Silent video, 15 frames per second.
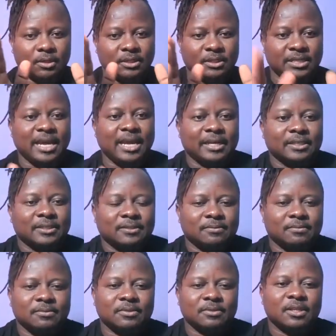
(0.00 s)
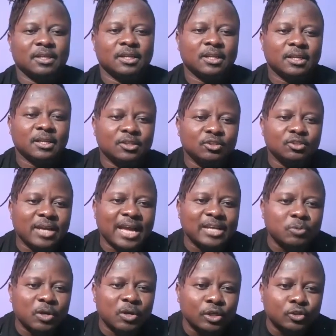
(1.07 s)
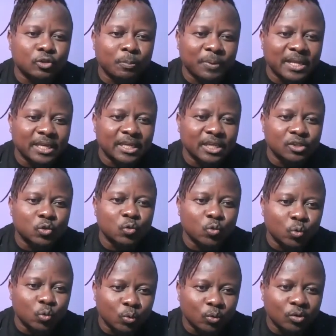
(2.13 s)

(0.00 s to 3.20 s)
Then you guys were going to play against who?